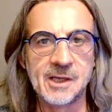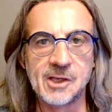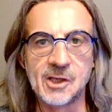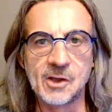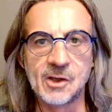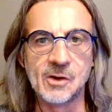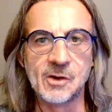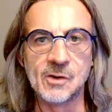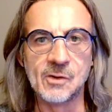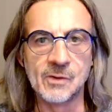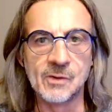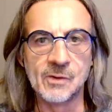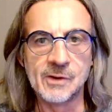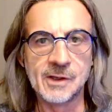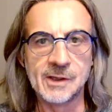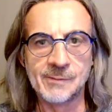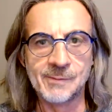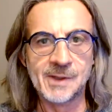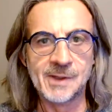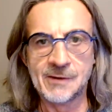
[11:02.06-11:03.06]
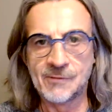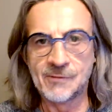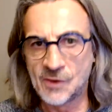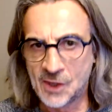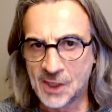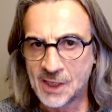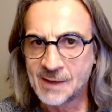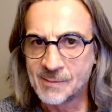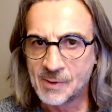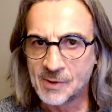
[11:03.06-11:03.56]
you know, I mean, if you
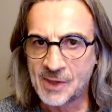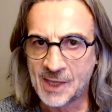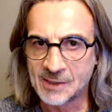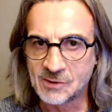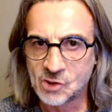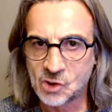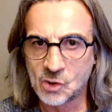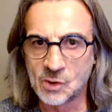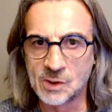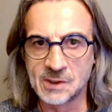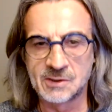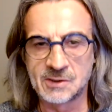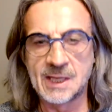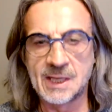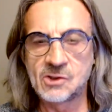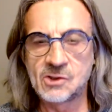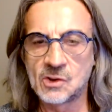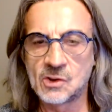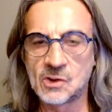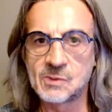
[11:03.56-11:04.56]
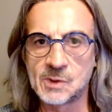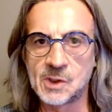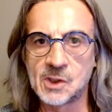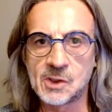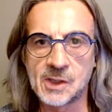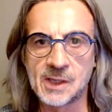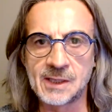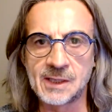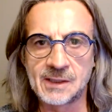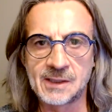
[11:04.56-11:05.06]
think about that choice, that choice would look
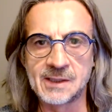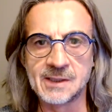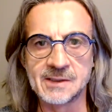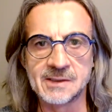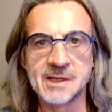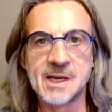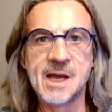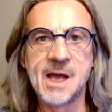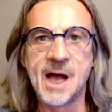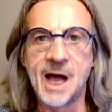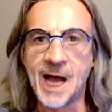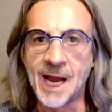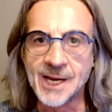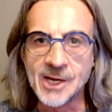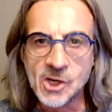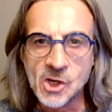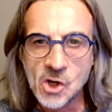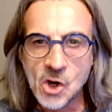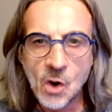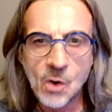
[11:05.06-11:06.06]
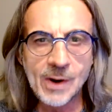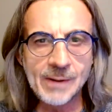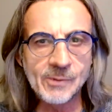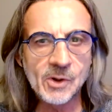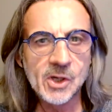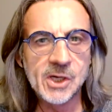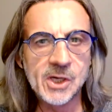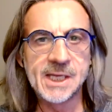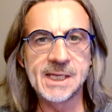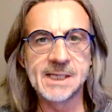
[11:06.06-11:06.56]
like this I know I'm
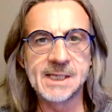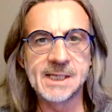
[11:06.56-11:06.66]
going to get